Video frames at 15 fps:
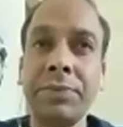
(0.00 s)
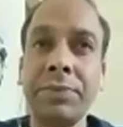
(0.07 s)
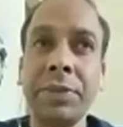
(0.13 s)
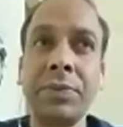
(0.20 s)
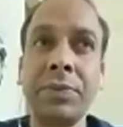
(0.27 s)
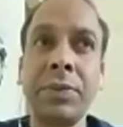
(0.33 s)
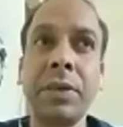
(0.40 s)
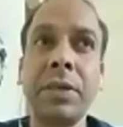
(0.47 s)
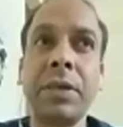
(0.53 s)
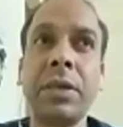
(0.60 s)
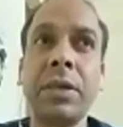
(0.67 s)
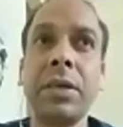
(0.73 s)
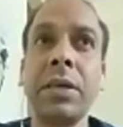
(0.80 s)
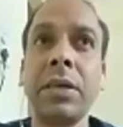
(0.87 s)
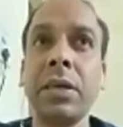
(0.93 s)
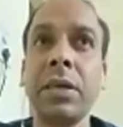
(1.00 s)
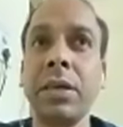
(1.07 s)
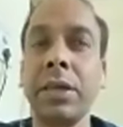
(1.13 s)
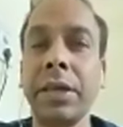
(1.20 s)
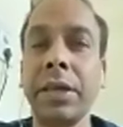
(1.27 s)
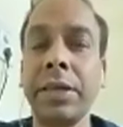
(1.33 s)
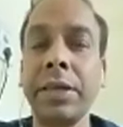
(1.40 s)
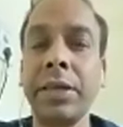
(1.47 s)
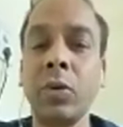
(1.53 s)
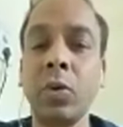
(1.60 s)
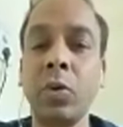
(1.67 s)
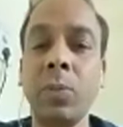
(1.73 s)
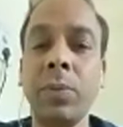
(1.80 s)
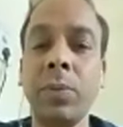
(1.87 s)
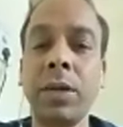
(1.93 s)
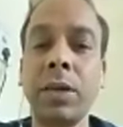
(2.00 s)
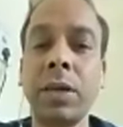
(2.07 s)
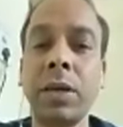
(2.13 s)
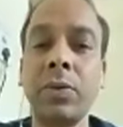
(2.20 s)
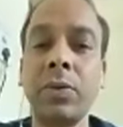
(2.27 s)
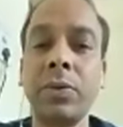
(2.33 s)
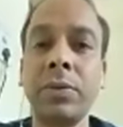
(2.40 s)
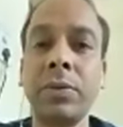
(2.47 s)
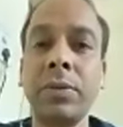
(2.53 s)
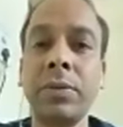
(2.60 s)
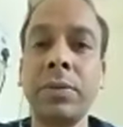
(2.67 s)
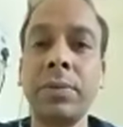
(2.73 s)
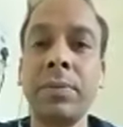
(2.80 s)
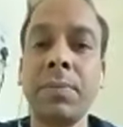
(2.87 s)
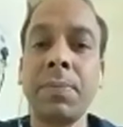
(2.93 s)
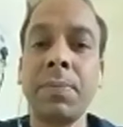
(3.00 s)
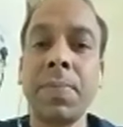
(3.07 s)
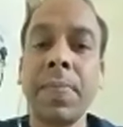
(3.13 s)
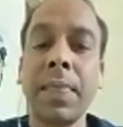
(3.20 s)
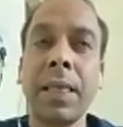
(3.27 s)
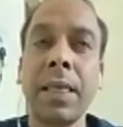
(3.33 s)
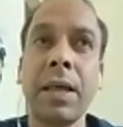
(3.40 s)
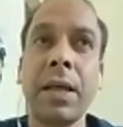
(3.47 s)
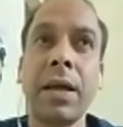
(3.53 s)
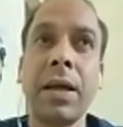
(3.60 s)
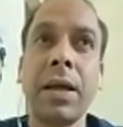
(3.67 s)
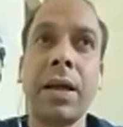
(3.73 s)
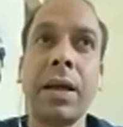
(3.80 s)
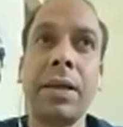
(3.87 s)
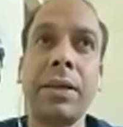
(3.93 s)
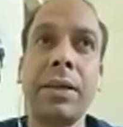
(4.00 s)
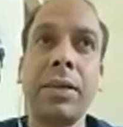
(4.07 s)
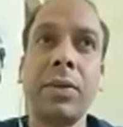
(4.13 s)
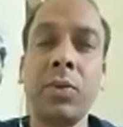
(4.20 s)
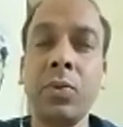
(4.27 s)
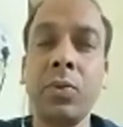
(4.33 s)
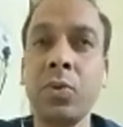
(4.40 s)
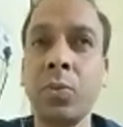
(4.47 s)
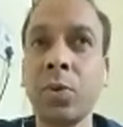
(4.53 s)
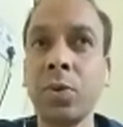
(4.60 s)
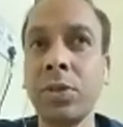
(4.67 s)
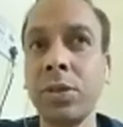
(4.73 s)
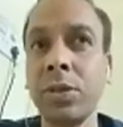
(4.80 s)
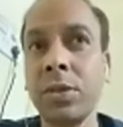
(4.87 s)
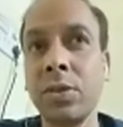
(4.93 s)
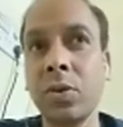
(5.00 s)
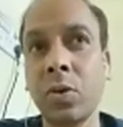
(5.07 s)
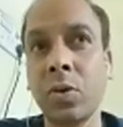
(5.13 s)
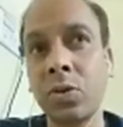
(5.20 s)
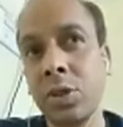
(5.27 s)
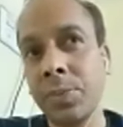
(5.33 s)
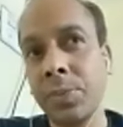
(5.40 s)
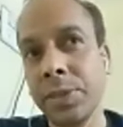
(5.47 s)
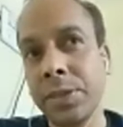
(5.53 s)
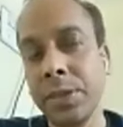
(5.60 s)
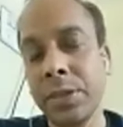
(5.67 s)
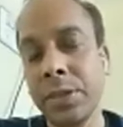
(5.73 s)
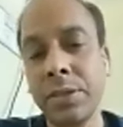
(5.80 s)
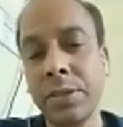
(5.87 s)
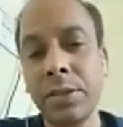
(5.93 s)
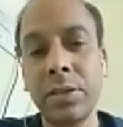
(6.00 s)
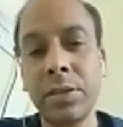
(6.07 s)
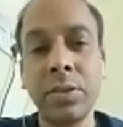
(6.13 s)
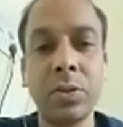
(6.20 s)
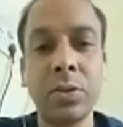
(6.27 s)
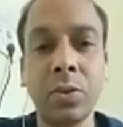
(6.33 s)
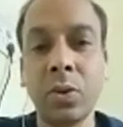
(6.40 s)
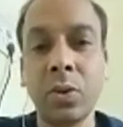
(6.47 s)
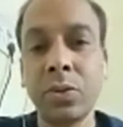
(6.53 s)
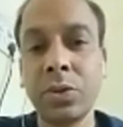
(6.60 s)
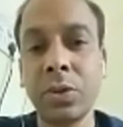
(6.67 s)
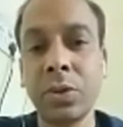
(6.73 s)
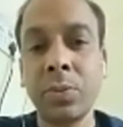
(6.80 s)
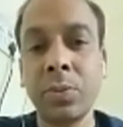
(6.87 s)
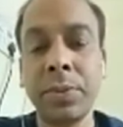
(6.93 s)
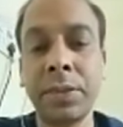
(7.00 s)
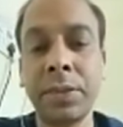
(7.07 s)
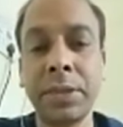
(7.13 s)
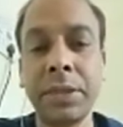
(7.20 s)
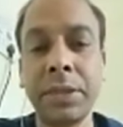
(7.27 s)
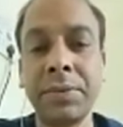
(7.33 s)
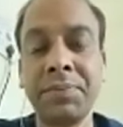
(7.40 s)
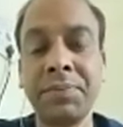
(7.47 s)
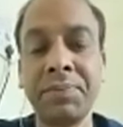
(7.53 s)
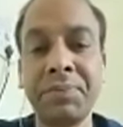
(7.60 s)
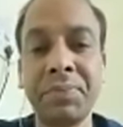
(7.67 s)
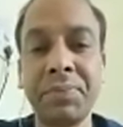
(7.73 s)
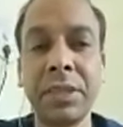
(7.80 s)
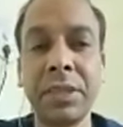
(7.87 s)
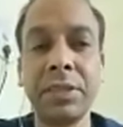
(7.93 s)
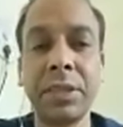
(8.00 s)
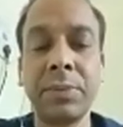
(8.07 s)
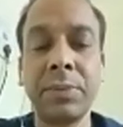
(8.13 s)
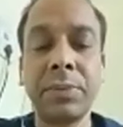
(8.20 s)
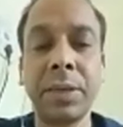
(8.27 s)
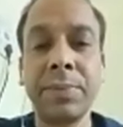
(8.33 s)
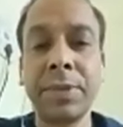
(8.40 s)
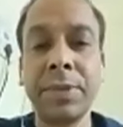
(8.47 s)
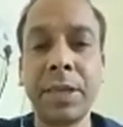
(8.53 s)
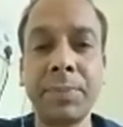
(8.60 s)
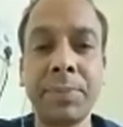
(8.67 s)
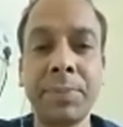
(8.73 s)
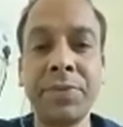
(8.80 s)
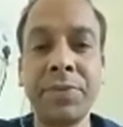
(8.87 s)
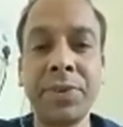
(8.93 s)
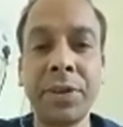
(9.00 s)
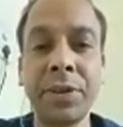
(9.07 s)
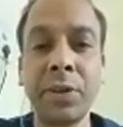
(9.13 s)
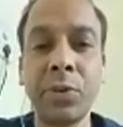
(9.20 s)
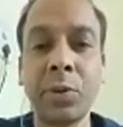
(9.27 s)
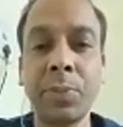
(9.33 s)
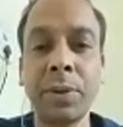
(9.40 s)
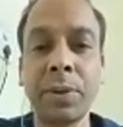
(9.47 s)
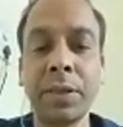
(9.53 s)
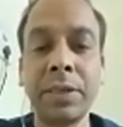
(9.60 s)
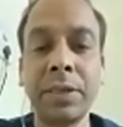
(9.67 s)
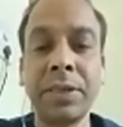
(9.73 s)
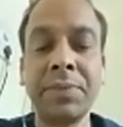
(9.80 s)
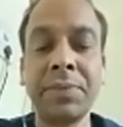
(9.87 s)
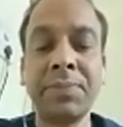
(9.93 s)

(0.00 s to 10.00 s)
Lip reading: fever, getting low blood counts, and loose motions, constipations, nausea, vomiting, sometimes like peripheral neuropathy,